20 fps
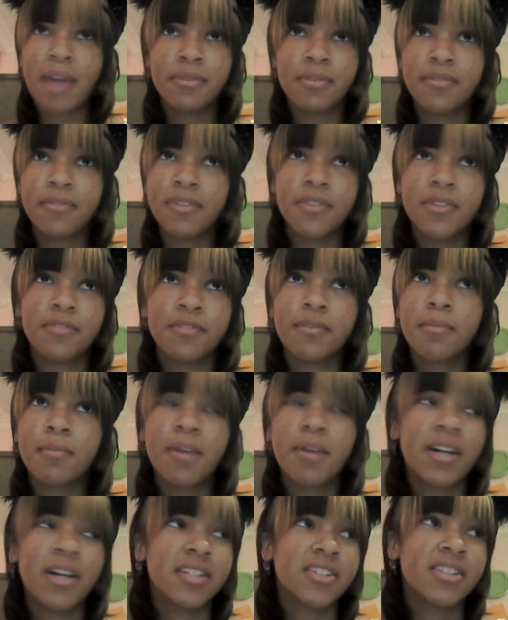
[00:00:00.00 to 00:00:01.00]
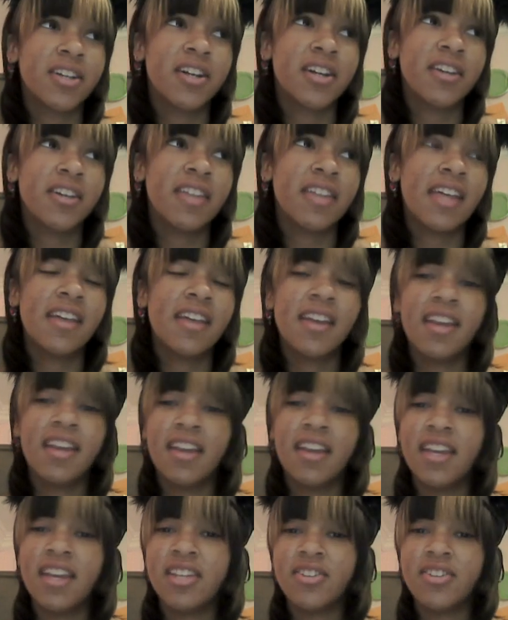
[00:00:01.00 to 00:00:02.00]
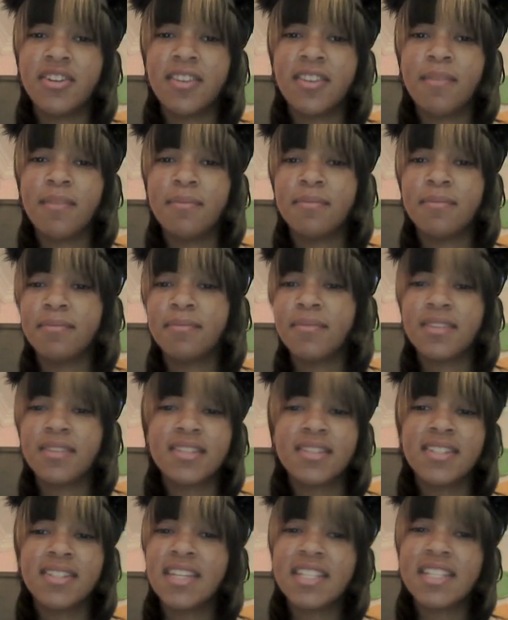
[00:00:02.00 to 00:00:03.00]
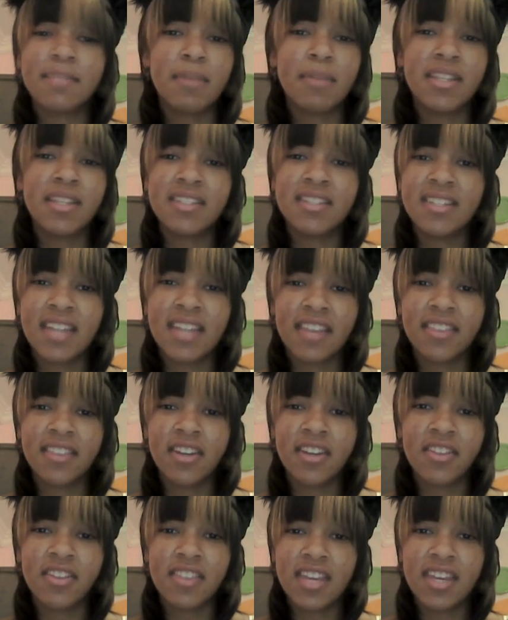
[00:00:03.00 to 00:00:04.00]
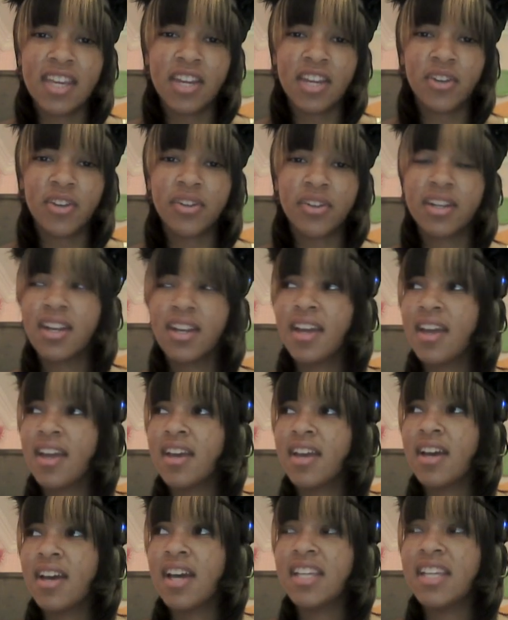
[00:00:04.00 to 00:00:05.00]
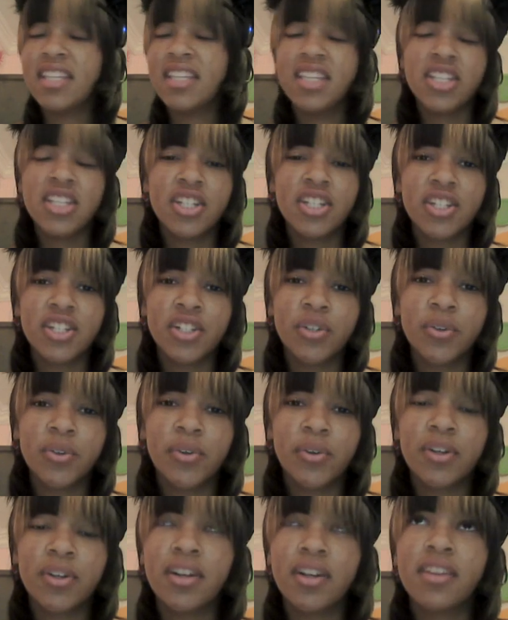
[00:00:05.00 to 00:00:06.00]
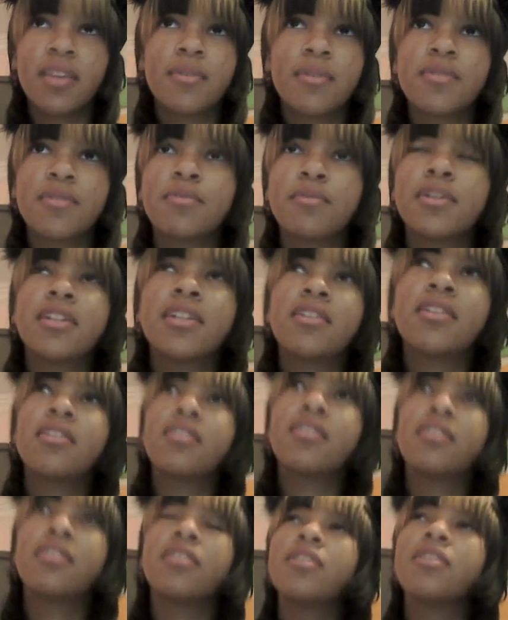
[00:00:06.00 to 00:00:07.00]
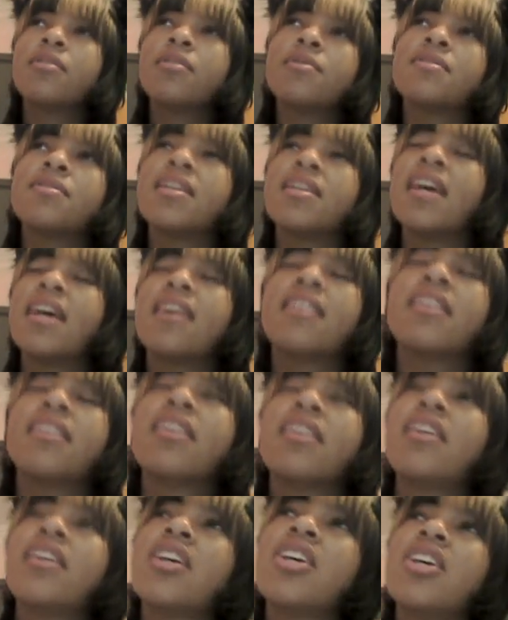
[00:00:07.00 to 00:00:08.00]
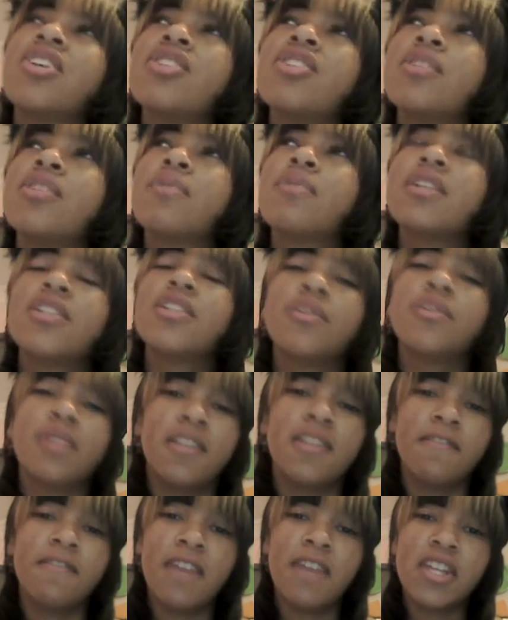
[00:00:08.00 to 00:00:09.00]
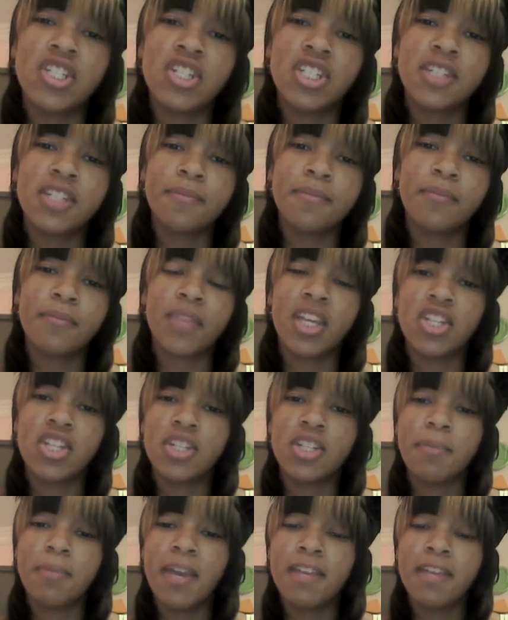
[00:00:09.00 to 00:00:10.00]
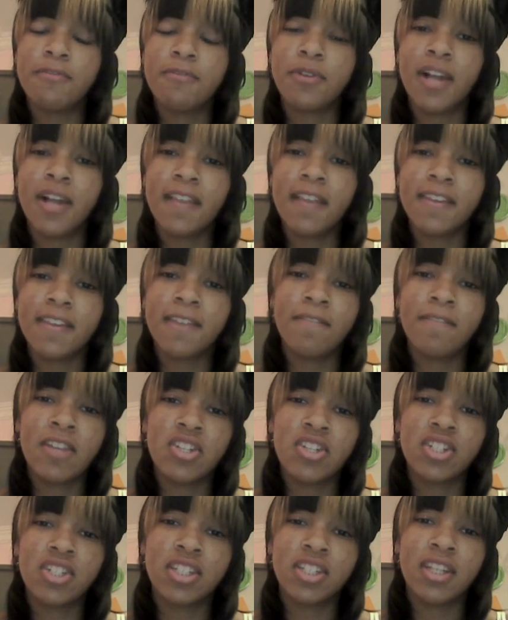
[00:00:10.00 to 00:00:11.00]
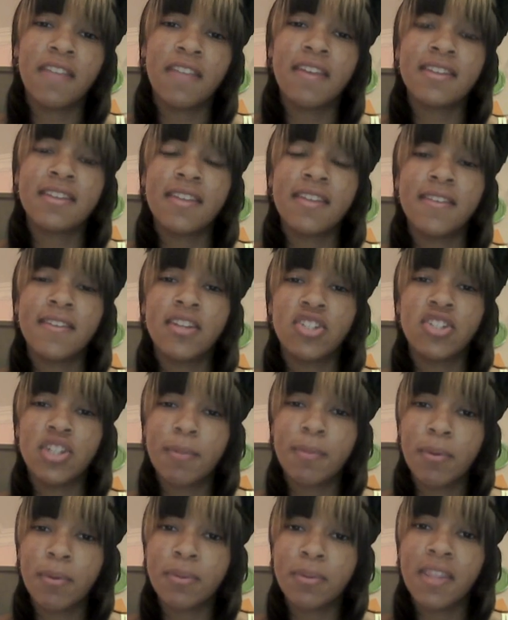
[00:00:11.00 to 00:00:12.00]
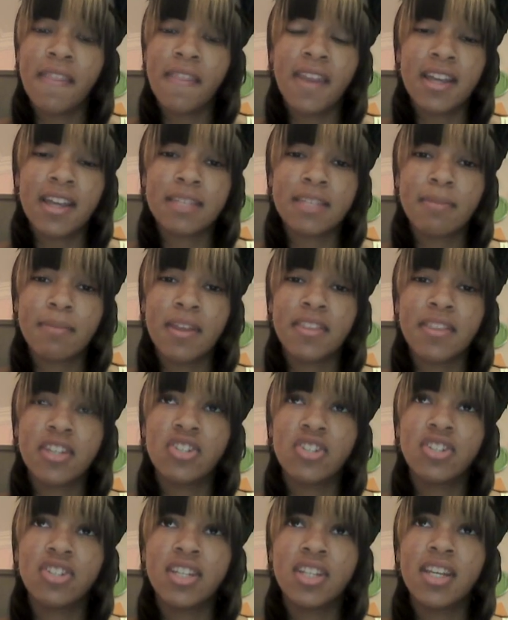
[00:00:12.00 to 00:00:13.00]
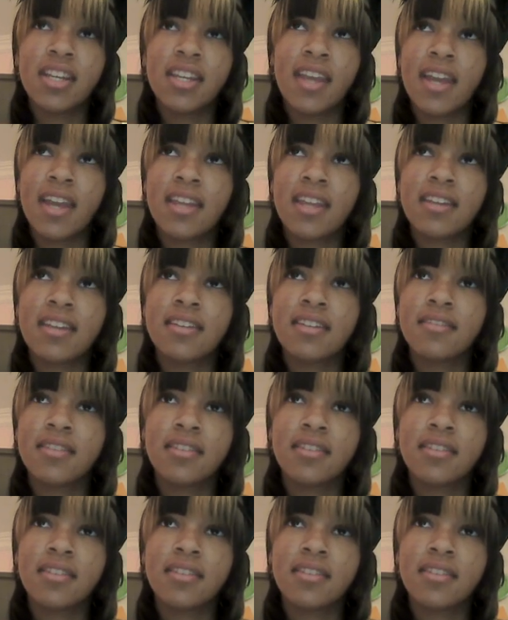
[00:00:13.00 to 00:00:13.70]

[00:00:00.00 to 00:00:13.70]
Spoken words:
bad reviews from pawstar that it took them 6 months to get their thing, or a year, or there was one girl who said she went to a convention and she paid for it at the convention and they said they'd ship it within the next month and she didn't get it.